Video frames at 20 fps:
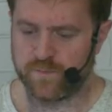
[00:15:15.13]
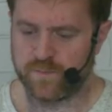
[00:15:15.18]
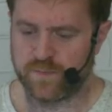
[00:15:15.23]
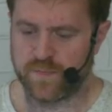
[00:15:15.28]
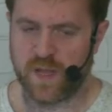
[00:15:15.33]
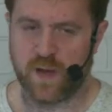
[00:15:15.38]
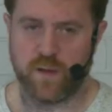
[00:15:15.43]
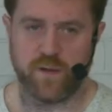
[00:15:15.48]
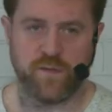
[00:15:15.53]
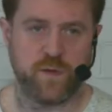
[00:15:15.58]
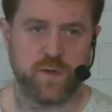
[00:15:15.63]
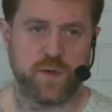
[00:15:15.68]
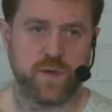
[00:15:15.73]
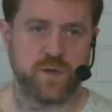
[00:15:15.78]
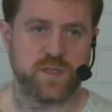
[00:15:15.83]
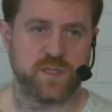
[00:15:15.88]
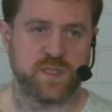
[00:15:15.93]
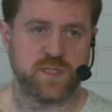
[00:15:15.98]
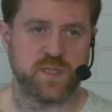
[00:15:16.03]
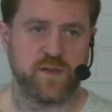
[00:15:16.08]
Now, if you're
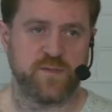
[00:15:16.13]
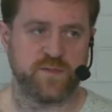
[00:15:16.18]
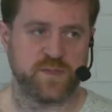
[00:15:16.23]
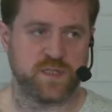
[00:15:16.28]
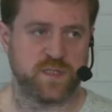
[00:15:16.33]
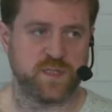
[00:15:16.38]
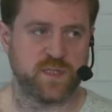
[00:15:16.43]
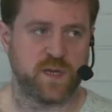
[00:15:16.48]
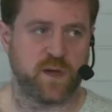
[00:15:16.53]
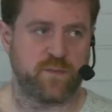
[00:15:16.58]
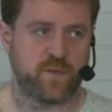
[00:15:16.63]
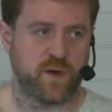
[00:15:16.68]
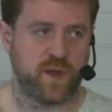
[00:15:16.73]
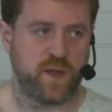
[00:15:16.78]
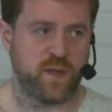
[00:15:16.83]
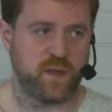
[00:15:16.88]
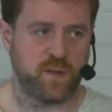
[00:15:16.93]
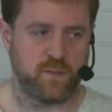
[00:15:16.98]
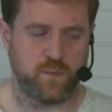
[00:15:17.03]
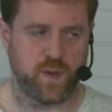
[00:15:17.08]
using service
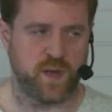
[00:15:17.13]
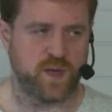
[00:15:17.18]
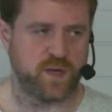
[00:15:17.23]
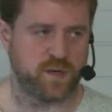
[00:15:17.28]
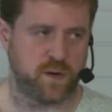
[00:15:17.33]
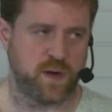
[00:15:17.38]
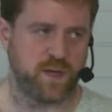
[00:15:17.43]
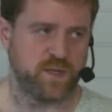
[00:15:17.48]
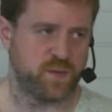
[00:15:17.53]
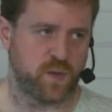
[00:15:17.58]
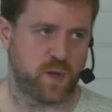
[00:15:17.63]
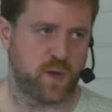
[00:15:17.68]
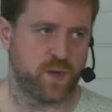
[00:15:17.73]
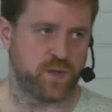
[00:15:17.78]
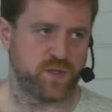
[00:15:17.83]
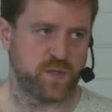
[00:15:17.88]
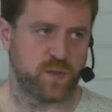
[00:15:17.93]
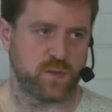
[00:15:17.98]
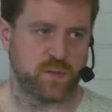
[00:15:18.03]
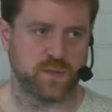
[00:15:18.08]
discovery, it integrates with
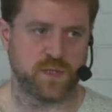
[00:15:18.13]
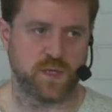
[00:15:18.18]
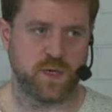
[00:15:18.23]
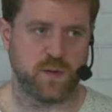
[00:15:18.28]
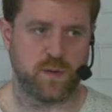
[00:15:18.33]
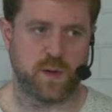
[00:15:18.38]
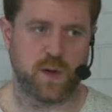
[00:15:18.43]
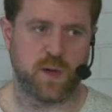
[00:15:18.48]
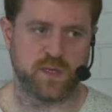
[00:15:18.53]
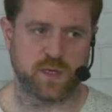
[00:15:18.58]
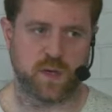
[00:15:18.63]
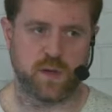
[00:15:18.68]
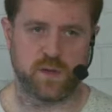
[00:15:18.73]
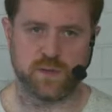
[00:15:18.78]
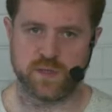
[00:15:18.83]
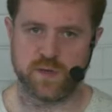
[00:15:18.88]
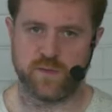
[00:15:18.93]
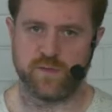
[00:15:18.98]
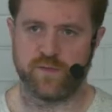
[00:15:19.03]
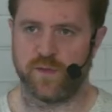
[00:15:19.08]
Consul, so you can ask
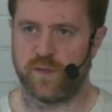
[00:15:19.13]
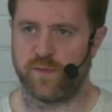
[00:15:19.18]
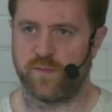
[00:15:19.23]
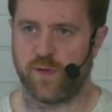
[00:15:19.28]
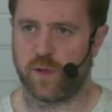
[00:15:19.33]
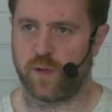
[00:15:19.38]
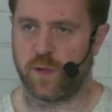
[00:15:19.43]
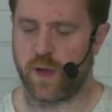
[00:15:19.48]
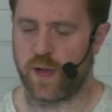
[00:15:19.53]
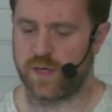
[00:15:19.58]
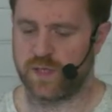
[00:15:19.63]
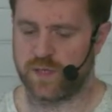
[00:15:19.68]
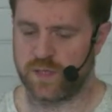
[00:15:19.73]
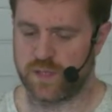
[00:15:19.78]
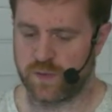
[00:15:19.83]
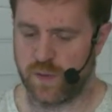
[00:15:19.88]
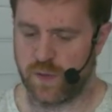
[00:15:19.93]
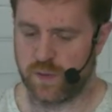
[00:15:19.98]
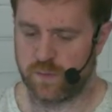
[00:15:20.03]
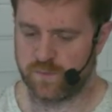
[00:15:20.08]
Consul for the Vault location
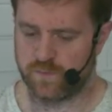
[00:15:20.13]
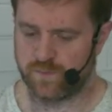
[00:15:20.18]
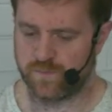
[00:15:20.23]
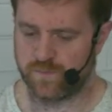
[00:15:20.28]
as well.